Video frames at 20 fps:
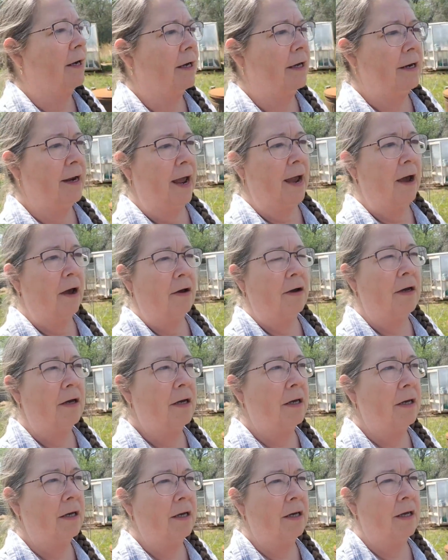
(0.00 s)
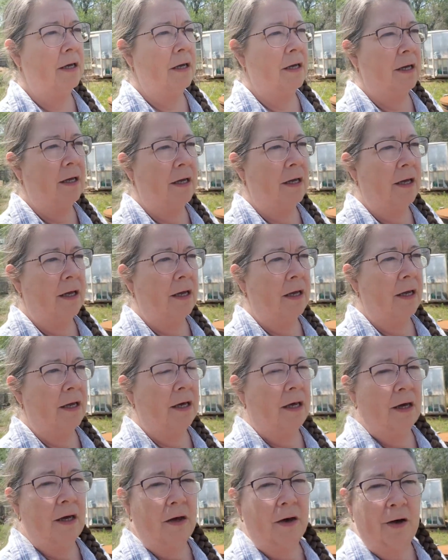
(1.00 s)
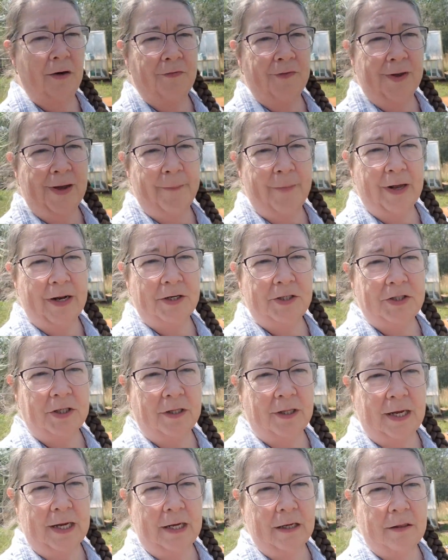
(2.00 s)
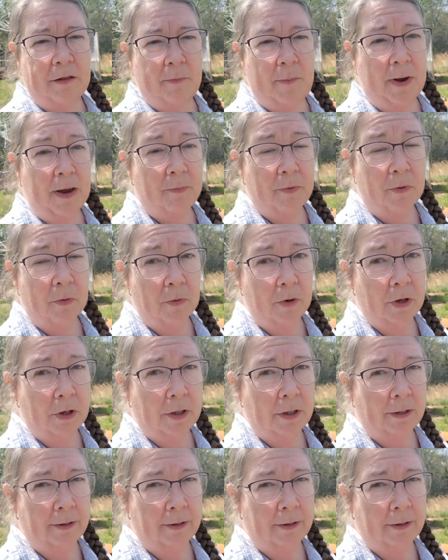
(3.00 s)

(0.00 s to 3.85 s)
Now, hopefully I managed to link the paperwork.